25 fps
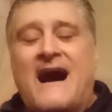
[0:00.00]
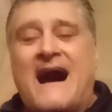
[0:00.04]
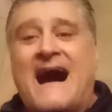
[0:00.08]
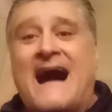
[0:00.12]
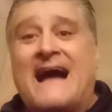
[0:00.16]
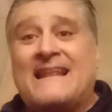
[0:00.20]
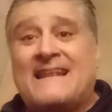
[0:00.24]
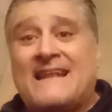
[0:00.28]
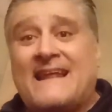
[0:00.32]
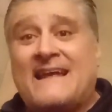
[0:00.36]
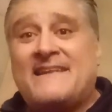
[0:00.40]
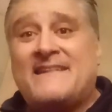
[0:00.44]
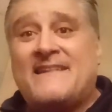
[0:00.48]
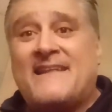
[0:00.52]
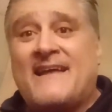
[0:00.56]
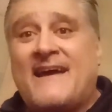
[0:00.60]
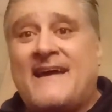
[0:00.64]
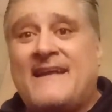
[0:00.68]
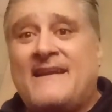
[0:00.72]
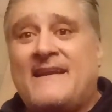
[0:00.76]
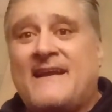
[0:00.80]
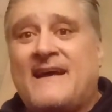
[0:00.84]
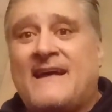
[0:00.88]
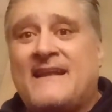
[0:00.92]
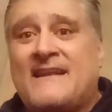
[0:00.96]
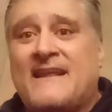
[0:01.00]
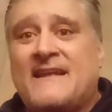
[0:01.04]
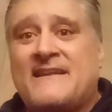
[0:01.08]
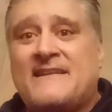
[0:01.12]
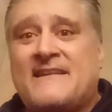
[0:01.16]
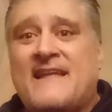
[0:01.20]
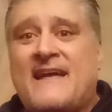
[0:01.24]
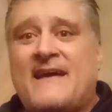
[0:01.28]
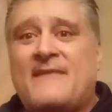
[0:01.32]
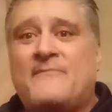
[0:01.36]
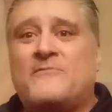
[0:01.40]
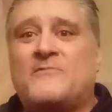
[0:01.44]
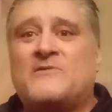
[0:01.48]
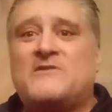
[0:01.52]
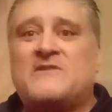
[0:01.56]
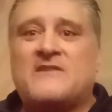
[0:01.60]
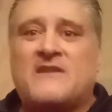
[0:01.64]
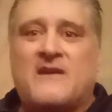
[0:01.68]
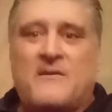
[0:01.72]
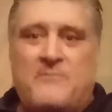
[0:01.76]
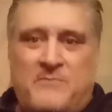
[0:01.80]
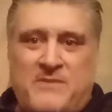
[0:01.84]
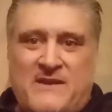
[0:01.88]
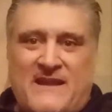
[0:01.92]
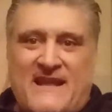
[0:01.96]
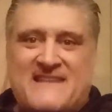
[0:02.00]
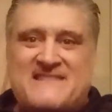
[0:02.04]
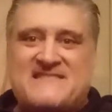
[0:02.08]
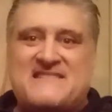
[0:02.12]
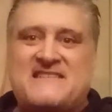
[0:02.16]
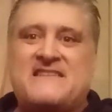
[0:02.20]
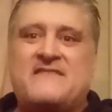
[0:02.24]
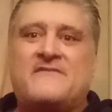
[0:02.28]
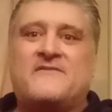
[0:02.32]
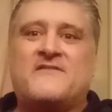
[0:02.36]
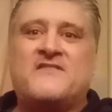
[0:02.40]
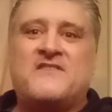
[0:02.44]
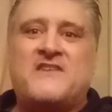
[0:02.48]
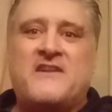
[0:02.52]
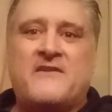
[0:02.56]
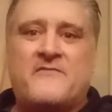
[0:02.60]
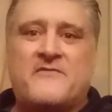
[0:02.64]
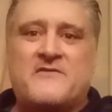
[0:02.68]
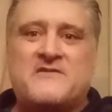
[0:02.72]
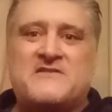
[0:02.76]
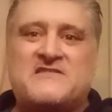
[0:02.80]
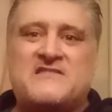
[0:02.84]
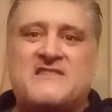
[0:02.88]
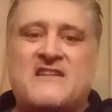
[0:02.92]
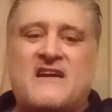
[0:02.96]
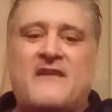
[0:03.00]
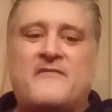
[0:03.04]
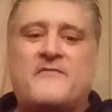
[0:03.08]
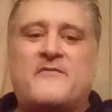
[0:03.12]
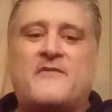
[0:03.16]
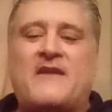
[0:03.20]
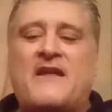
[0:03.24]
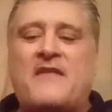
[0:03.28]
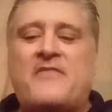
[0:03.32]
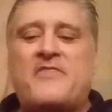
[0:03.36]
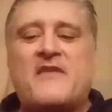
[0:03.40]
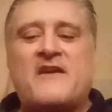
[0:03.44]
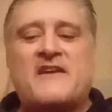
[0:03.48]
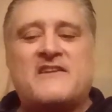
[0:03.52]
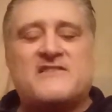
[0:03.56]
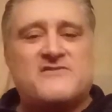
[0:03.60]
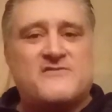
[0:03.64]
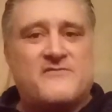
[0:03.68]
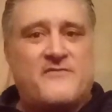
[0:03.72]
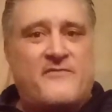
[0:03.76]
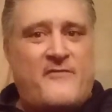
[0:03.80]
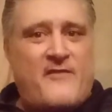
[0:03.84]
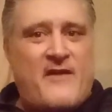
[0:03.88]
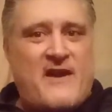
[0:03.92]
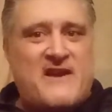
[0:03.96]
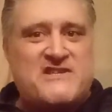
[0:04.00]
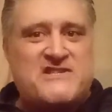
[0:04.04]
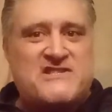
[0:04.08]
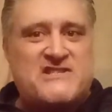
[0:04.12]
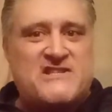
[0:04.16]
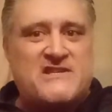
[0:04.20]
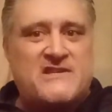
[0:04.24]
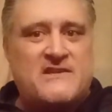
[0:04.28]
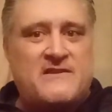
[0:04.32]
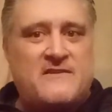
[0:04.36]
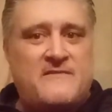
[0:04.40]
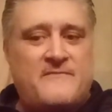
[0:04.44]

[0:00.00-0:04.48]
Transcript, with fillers: I like that. I like that with the complexity of the different stuff, and I think it's refreshing.